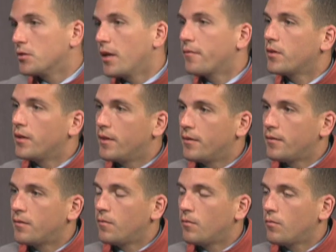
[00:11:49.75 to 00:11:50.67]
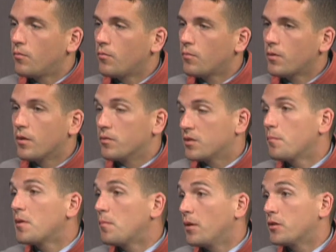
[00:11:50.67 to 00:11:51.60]
You have to, you know, some
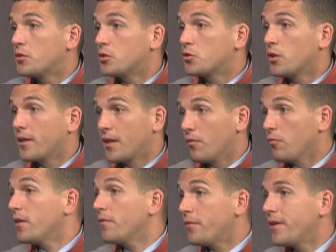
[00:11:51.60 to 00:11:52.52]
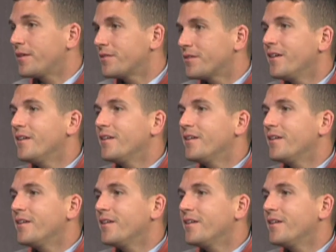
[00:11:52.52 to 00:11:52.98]
people are just trying to get rid of things,